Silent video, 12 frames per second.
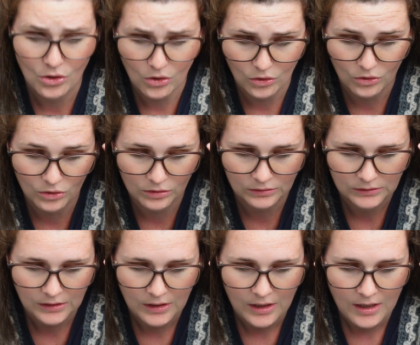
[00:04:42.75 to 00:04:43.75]
all.
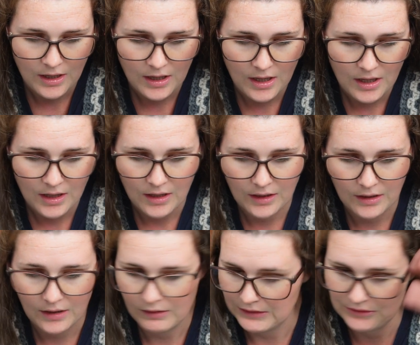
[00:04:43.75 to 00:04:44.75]

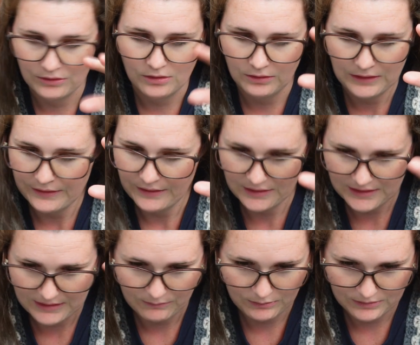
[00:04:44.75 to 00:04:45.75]
I think
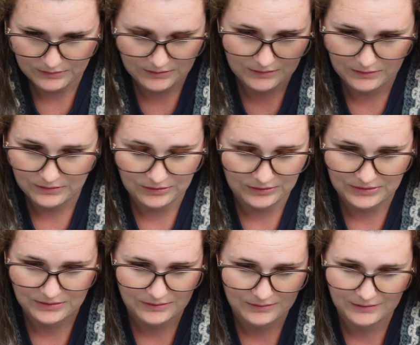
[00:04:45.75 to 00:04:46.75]
he would
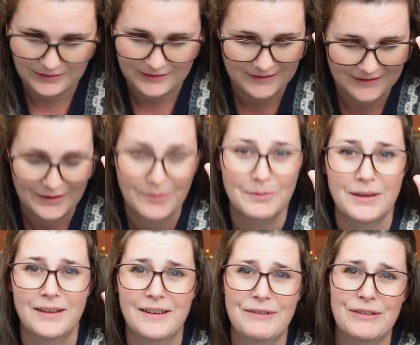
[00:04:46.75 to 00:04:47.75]
just
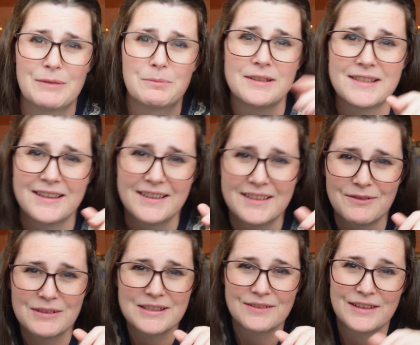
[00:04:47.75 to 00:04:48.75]
if I presented him
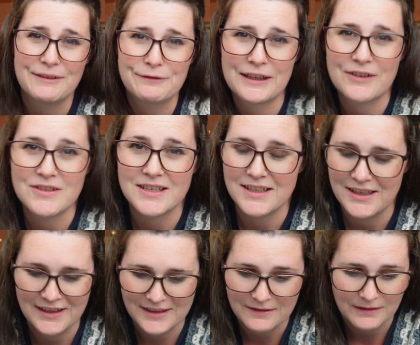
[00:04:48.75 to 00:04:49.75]
with something
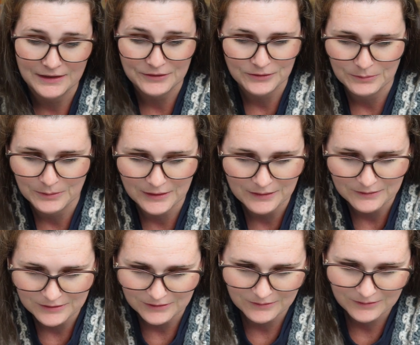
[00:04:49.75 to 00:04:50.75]
flouncy, I don't know what he would
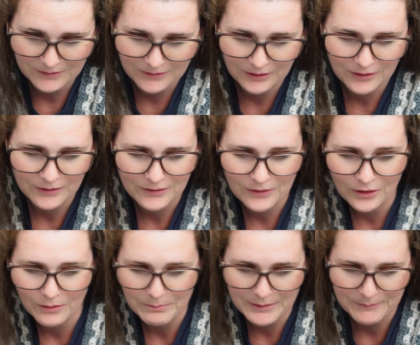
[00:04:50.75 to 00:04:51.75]
do.
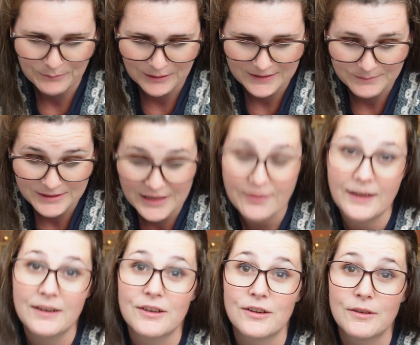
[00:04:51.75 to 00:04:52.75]
Not be impressed. Say
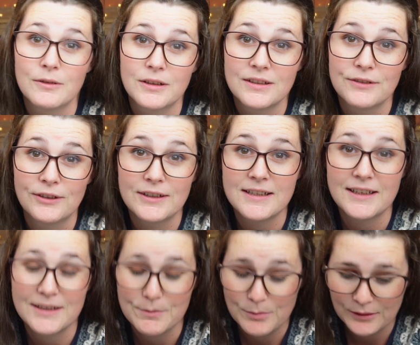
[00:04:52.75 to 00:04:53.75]
thank you, because he's very
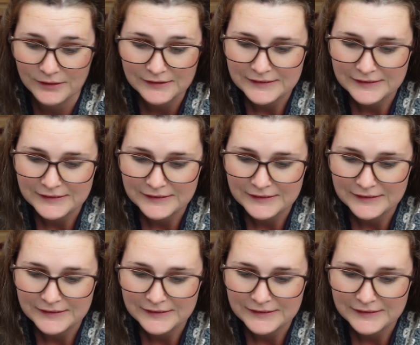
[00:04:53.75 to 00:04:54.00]
nice, but